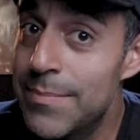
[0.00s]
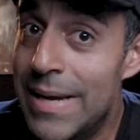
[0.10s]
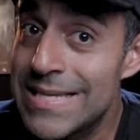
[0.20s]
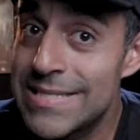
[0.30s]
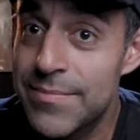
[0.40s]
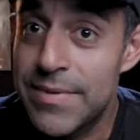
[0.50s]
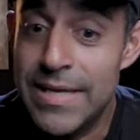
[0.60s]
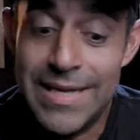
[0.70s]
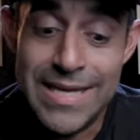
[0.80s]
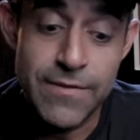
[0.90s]
buy
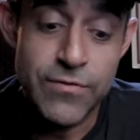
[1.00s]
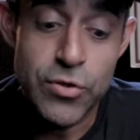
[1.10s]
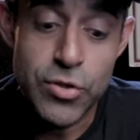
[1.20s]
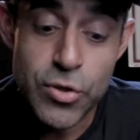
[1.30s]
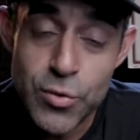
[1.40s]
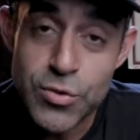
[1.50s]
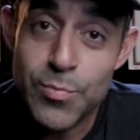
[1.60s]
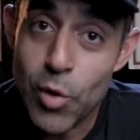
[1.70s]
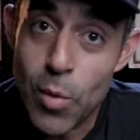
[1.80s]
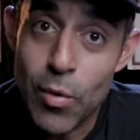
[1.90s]
something, if you use
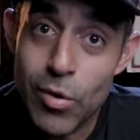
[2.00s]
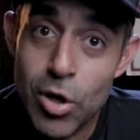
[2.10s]
promo